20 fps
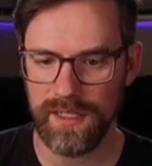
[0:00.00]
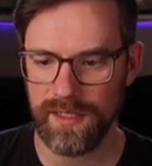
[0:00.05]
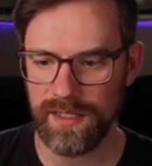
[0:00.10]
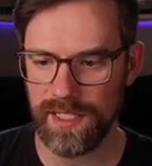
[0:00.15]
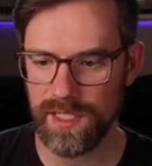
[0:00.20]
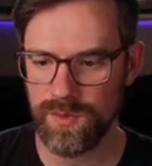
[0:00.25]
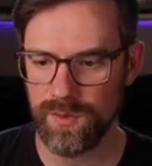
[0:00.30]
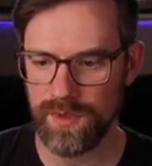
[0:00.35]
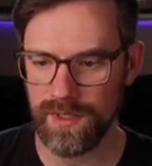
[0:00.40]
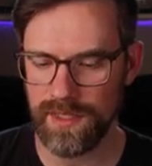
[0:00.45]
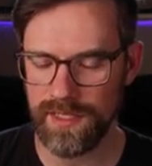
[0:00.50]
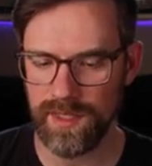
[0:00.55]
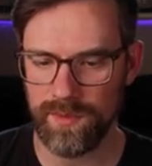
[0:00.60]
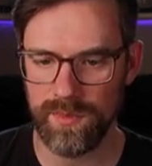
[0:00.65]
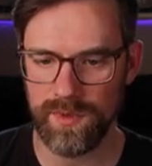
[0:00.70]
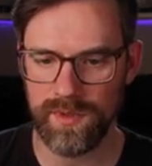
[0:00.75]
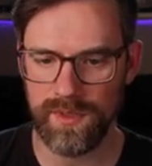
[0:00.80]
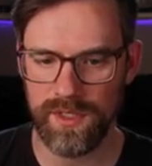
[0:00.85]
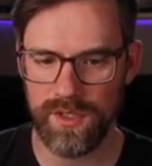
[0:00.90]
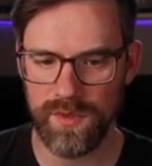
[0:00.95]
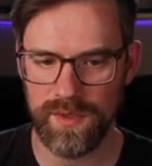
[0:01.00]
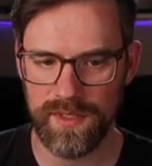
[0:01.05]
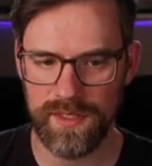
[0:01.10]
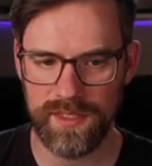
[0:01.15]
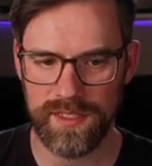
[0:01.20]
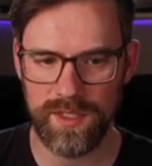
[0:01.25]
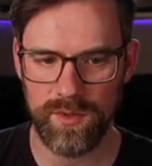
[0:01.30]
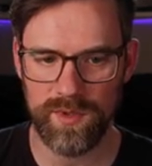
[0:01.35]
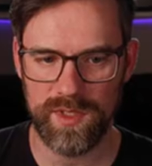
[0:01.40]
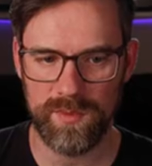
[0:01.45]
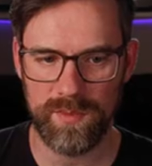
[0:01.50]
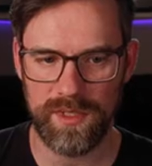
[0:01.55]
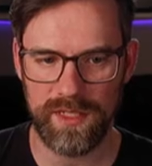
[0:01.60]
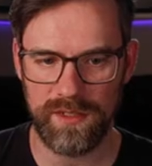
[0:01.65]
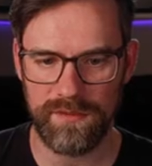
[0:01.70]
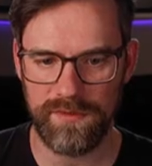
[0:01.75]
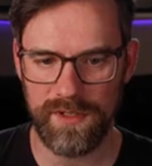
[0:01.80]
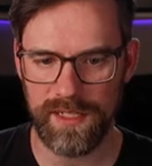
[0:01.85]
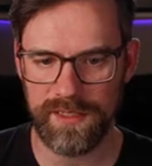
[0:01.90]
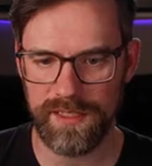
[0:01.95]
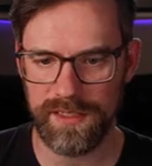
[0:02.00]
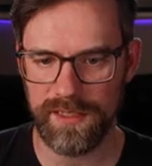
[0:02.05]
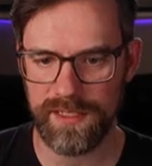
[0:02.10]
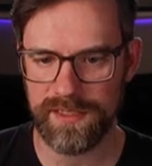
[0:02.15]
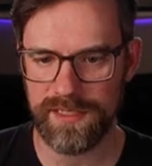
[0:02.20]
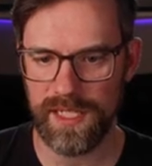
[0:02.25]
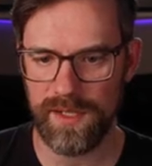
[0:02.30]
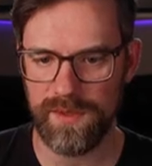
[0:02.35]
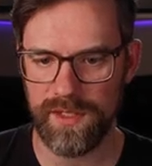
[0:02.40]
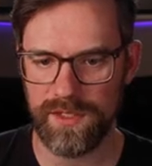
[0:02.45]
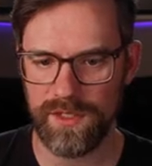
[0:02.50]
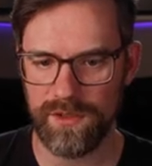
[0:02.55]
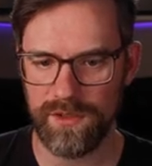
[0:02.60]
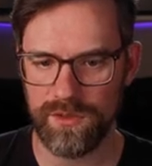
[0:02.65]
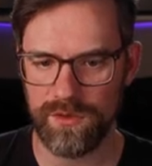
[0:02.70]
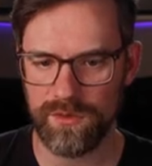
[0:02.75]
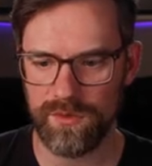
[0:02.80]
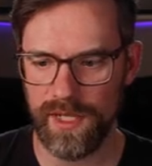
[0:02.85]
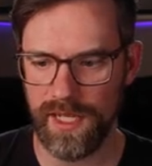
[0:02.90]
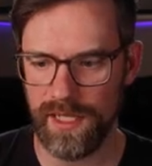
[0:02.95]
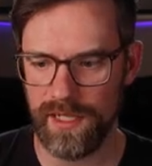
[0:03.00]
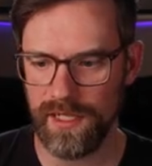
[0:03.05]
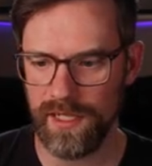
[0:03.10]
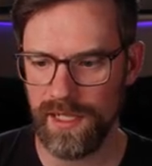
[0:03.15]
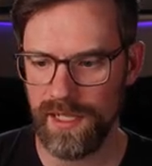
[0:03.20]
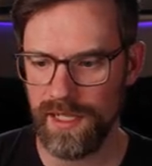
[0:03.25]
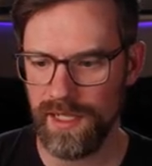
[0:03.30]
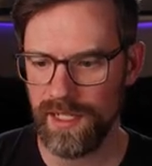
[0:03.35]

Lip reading: That's really simple, and you can see what's being affected because now they turned red.